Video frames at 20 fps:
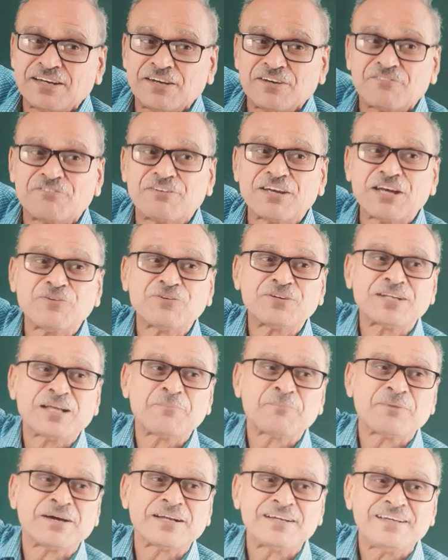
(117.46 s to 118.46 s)
wave
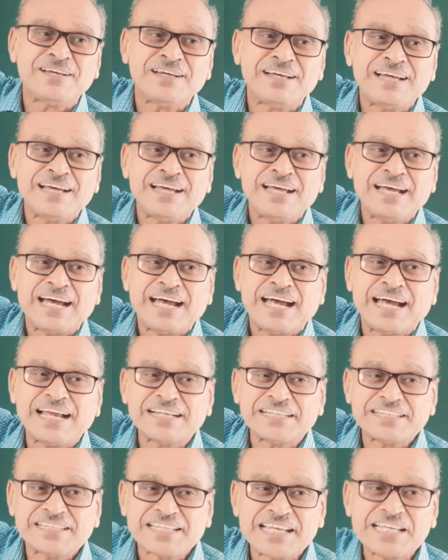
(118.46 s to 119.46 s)
number,
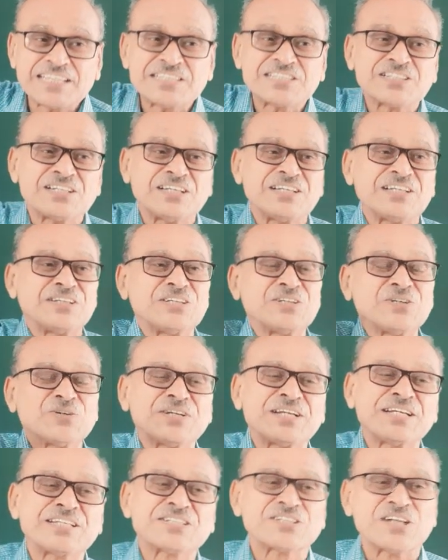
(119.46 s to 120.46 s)
and these
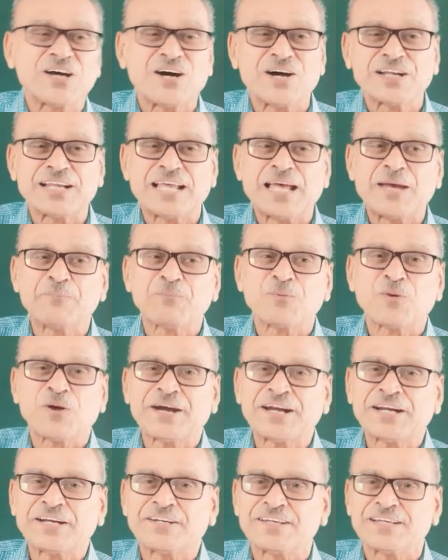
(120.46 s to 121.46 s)
units are
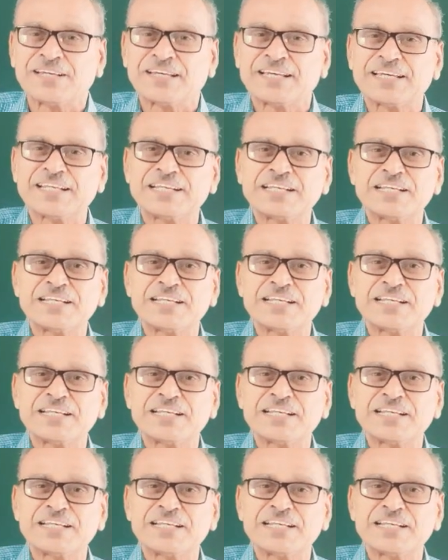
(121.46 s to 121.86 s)
employed in